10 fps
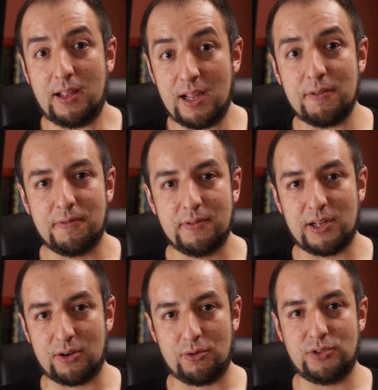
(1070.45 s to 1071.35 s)
if
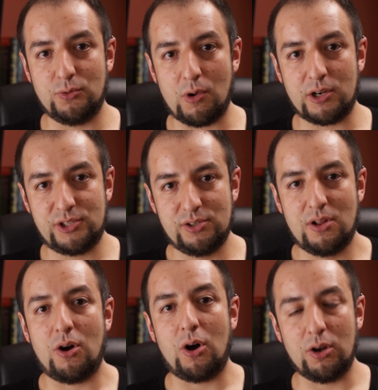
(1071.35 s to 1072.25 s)
they're going to watch
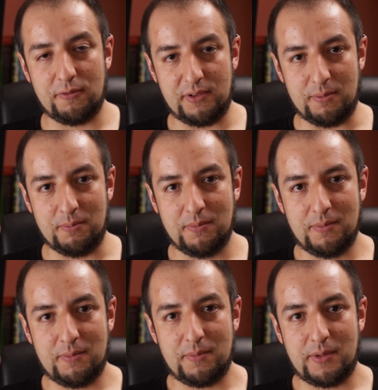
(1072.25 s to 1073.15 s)
all of them
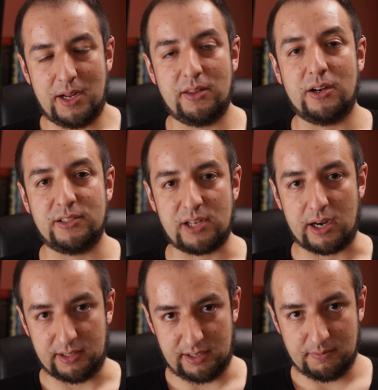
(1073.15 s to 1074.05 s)
in their
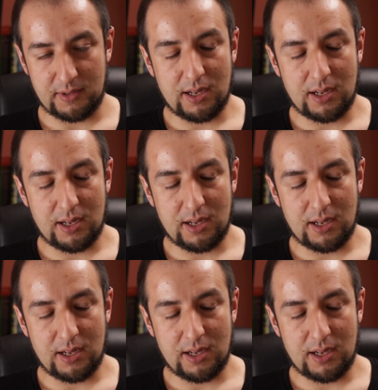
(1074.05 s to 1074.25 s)
entirety.